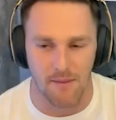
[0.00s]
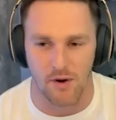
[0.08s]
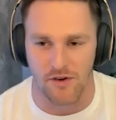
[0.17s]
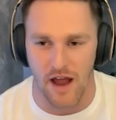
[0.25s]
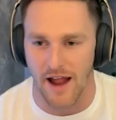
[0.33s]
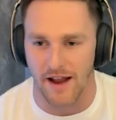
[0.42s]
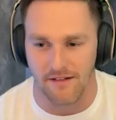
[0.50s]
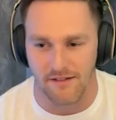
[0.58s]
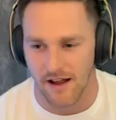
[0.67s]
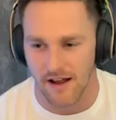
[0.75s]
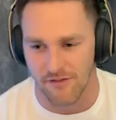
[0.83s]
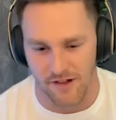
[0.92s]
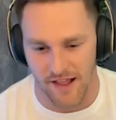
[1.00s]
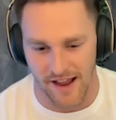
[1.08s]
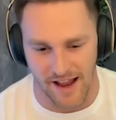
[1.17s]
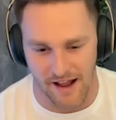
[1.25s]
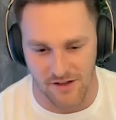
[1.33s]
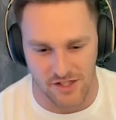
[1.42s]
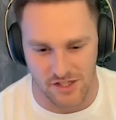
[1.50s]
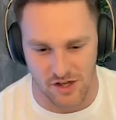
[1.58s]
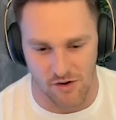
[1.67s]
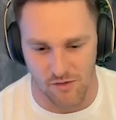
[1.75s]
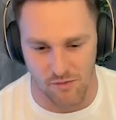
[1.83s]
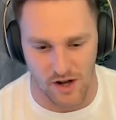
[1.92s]
Bodine. I feel like I was just
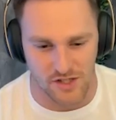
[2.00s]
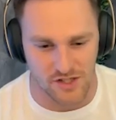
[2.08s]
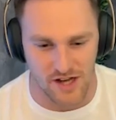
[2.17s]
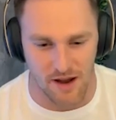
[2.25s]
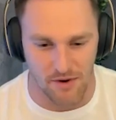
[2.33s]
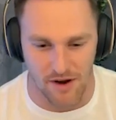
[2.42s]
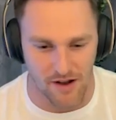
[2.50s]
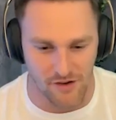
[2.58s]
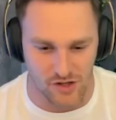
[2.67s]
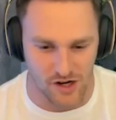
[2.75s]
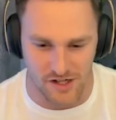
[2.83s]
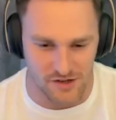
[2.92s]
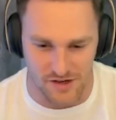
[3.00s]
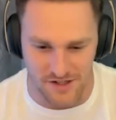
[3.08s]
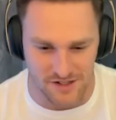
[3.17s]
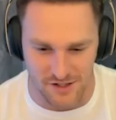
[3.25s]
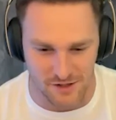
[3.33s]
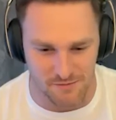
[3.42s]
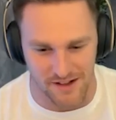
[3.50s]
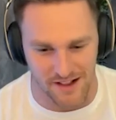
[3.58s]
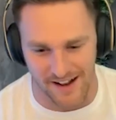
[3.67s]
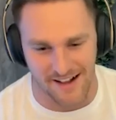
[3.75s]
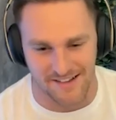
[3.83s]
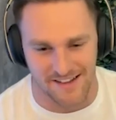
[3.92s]
always watching Todd Bodine truck series and just being like,
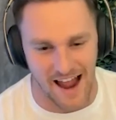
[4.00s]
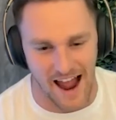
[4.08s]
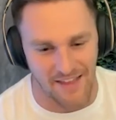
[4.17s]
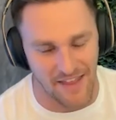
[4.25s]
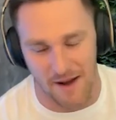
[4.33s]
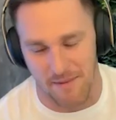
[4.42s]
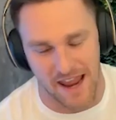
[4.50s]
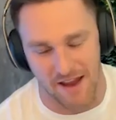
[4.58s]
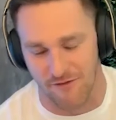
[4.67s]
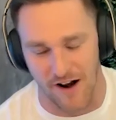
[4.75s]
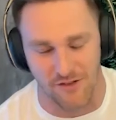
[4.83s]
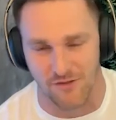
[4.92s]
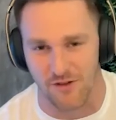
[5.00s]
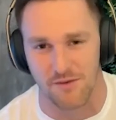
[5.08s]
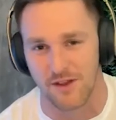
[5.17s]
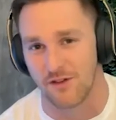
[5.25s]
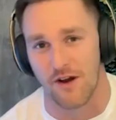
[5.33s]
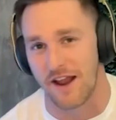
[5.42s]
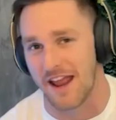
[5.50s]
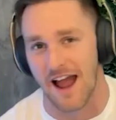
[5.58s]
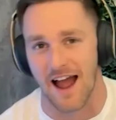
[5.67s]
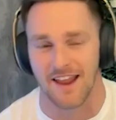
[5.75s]
that's the guy. And then I became friends with him. He's a great guy.